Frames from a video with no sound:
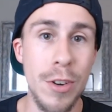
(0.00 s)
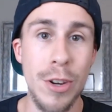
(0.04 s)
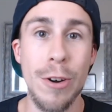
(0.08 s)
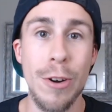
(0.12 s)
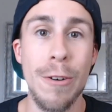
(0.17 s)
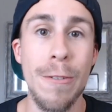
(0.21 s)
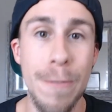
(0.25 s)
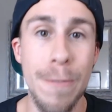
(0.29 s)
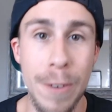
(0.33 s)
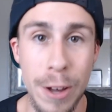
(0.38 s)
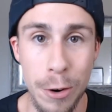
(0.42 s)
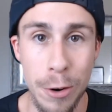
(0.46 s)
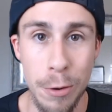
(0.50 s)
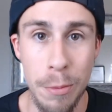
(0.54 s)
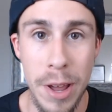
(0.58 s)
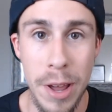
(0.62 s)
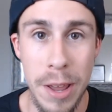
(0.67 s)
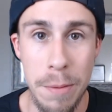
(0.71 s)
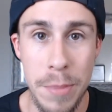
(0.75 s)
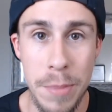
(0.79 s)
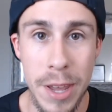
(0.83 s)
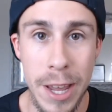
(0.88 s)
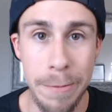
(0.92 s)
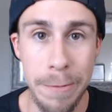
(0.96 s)
funnel may
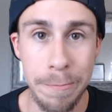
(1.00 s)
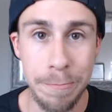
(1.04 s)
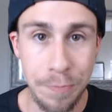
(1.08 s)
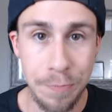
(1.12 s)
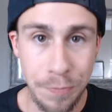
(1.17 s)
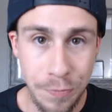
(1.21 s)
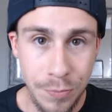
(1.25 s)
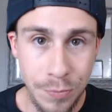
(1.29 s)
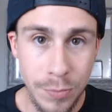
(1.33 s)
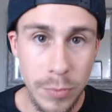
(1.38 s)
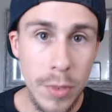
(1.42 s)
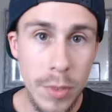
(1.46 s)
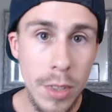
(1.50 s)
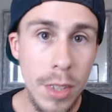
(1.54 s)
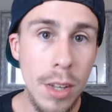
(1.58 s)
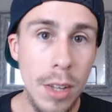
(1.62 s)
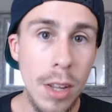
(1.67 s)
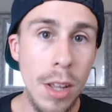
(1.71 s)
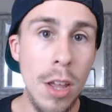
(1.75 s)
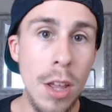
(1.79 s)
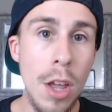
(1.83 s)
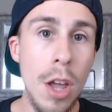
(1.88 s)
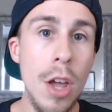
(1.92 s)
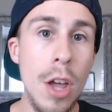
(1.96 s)
be.
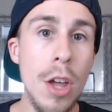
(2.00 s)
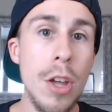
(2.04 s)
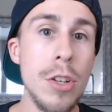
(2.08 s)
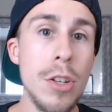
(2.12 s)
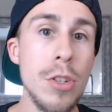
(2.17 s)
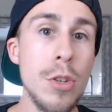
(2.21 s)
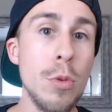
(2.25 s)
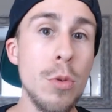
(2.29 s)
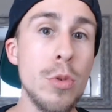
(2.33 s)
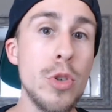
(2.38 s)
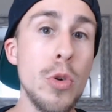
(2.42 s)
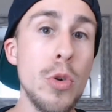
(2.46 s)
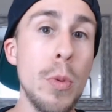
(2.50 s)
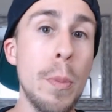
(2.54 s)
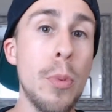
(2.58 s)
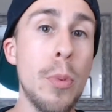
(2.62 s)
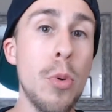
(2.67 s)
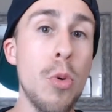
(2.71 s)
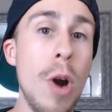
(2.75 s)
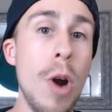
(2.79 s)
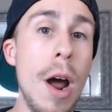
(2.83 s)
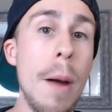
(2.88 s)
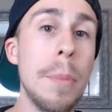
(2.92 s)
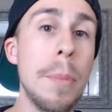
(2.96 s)
So to
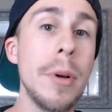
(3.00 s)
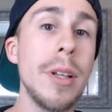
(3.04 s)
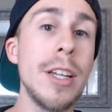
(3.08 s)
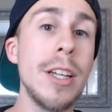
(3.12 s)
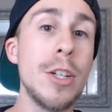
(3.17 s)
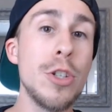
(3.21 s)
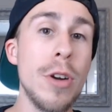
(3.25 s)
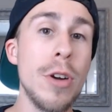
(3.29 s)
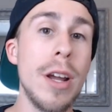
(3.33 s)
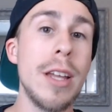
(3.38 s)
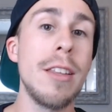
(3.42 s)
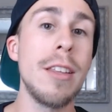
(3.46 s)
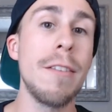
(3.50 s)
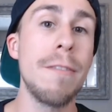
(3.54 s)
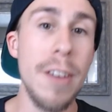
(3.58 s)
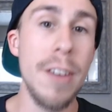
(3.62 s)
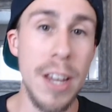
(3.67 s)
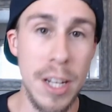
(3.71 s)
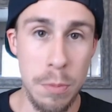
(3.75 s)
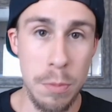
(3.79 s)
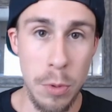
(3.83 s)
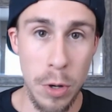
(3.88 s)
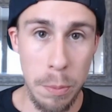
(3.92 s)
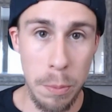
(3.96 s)
properly train the
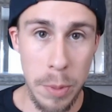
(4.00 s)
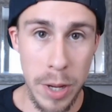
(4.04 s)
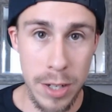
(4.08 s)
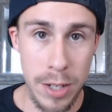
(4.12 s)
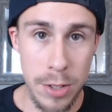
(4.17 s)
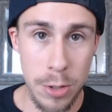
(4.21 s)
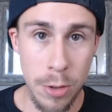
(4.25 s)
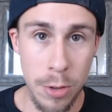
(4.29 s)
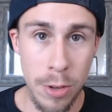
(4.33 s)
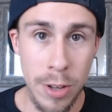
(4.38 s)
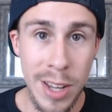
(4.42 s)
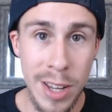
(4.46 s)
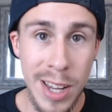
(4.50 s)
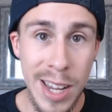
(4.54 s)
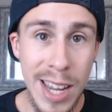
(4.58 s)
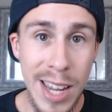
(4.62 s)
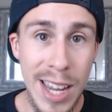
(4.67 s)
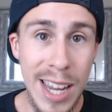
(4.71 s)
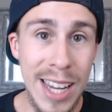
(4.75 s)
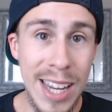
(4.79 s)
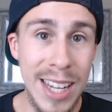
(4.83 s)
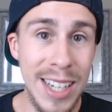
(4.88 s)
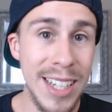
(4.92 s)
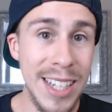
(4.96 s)
Facebook pixel,
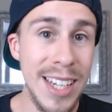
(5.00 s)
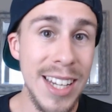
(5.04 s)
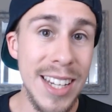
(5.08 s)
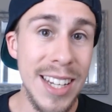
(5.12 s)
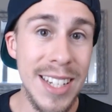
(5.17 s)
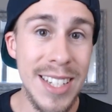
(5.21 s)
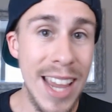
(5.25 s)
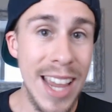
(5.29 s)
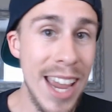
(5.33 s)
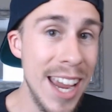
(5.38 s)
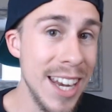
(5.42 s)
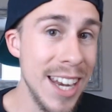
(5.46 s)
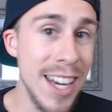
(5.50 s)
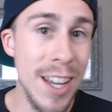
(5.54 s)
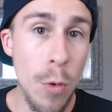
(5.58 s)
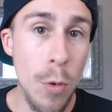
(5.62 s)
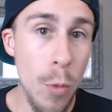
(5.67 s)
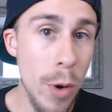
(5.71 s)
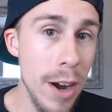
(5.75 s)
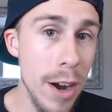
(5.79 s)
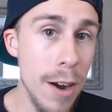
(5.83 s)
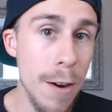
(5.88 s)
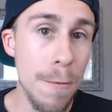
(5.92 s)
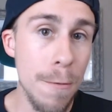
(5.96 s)
it needs
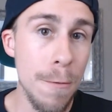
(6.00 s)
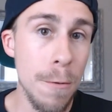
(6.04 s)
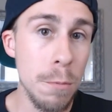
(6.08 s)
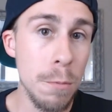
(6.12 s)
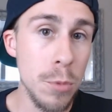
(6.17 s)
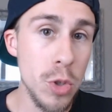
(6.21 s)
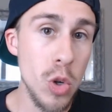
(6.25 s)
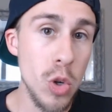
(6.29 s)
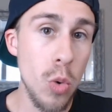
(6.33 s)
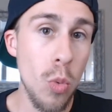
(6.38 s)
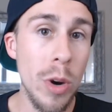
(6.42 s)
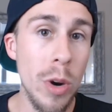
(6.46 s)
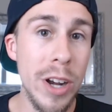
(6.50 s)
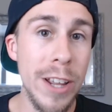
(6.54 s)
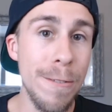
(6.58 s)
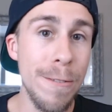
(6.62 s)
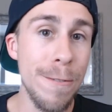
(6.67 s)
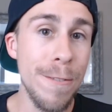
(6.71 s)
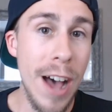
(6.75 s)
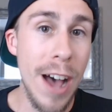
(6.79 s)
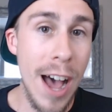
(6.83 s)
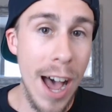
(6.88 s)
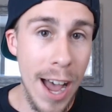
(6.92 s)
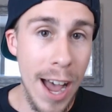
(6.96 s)
anywhere from
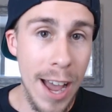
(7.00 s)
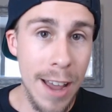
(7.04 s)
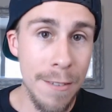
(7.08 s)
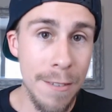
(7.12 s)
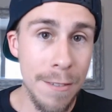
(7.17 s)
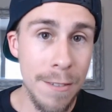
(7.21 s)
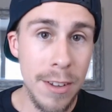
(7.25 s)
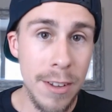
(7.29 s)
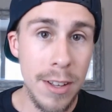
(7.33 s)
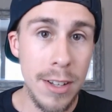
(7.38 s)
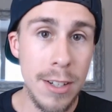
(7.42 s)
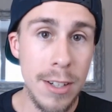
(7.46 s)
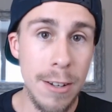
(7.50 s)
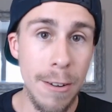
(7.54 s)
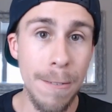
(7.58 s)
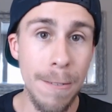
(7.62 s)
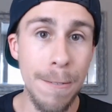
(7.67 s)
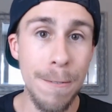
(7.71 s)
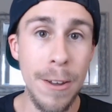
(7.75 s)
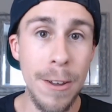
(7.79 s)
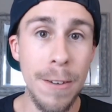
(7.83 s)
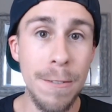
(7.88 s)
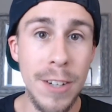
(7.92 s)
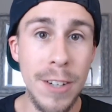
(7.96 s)
25 to
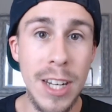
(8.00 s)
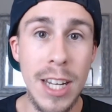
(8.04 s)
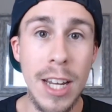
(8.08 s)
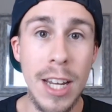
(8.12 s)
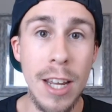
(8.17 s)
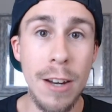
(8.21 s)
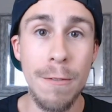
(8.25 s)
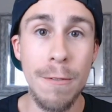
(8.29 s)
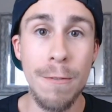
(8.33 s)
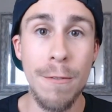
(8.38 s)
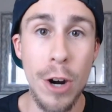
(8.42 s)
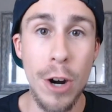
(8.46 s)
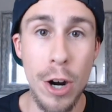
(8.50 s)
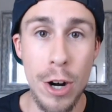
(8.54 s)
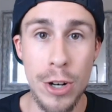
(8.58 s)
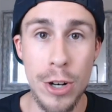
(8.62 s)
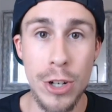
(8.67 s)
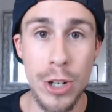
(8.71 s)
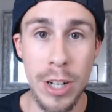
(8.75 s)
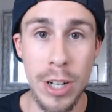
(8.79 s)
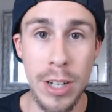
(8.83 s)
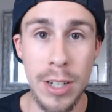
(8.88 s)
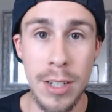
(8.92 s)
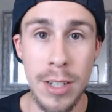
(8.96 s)
50
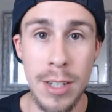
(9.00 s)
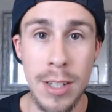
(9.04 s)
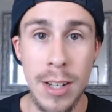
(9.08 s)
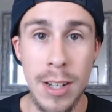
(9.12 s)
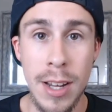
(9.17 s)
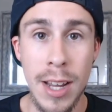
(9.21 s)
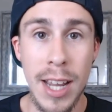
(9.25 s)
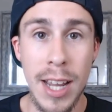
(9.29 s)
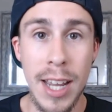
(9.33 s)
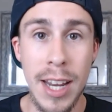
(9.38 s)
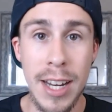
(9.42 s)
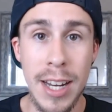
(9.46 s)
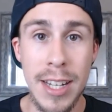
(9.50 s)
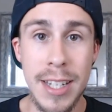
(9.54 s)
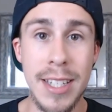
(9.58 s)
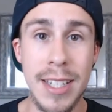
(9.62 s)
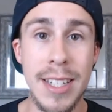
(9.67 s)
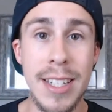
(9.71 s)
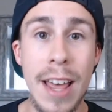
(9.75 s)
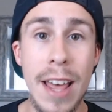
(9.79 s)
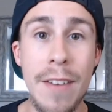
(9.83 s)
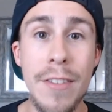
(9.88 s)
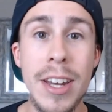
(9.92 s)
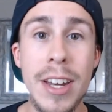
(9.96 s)
conversions in a
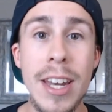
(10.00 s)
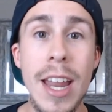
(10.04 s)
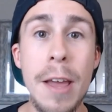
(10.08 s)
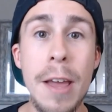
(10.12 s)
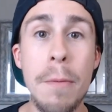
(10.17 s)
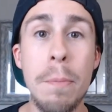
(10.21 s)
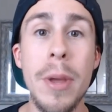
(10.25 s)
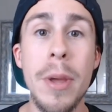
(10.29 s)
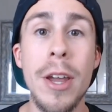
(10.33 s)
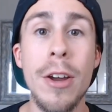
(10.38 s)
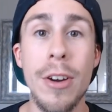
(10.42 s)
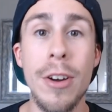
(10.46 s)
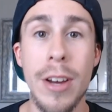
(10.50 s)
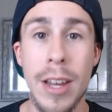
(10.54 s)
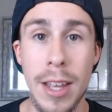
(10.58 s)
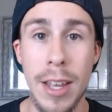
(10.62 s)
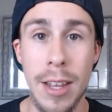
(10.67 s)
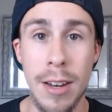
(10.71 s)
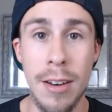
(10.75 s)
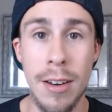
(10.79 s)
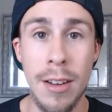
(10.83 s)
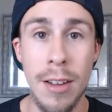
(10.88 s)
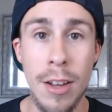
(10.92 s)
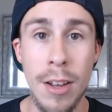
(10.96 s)
7-day
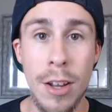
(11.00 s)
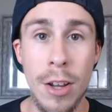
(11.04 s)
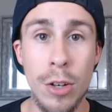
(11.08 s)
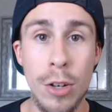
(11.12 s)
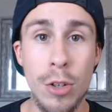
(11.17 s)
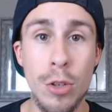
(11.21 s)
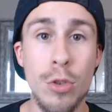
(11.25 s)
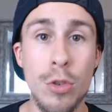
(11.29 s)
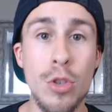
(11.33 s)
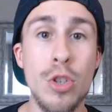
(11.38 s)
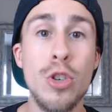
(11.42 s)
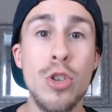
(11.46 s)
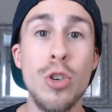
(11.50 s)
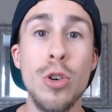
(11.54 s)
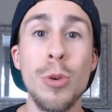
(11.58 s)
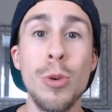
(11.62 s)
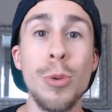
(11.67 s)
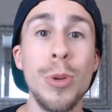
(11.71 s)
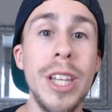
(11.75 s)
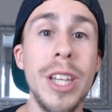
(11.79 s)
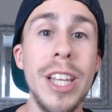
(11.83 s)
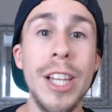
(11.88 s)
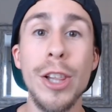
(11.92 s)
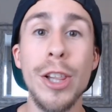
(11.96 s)
period to
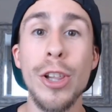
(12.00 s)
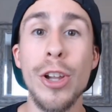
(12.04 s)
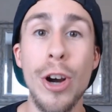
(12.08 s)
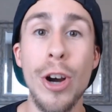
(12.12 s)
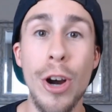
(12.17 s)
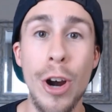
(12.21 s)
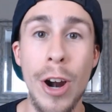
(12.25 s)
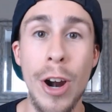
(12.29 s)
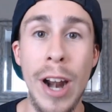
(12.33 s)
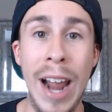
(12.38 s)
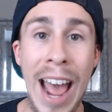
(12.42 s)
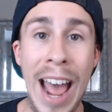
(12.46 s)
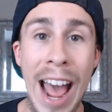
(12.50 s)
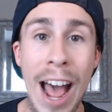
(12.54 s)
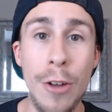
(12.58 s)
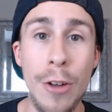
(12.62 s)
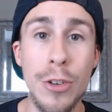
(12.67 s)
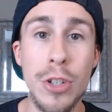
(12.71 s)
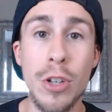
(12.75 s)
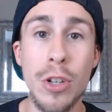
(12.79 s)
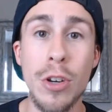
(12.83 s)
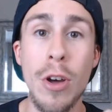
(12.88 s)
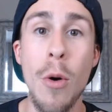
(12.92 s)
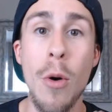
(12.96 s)
truly learn how
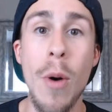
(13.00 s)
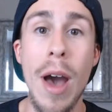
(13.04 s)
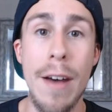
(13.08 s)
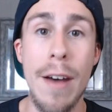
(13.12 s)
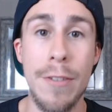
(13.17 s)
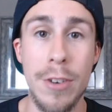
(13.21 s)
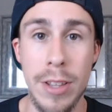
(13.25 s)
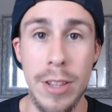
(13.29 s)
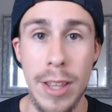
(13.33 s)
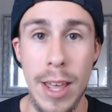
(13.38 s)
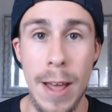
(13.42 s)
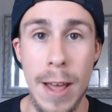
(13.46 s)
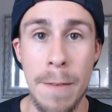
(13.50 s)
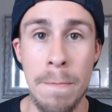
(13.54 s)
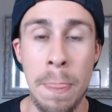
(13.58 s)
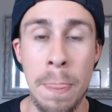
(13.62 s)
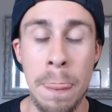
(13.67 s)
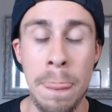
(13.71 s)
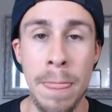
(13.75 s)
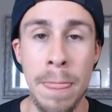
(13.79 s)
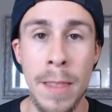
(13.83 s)
to go after that.